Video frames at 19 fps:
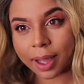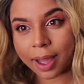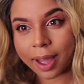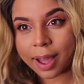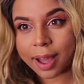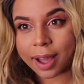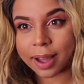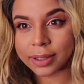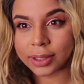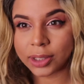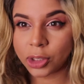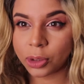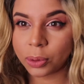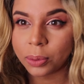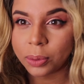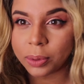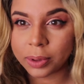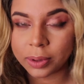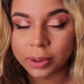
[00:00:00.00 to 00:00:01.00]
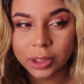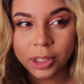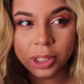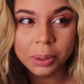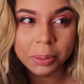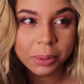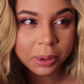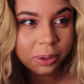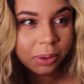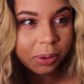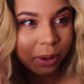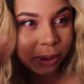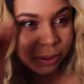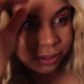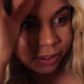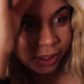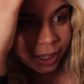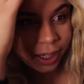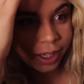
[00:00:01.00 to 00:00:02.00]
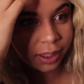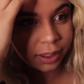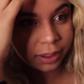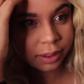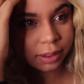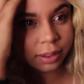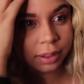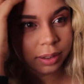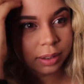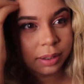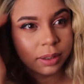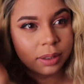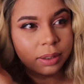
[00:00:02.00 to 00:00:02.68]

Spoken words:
Ah, you would not think,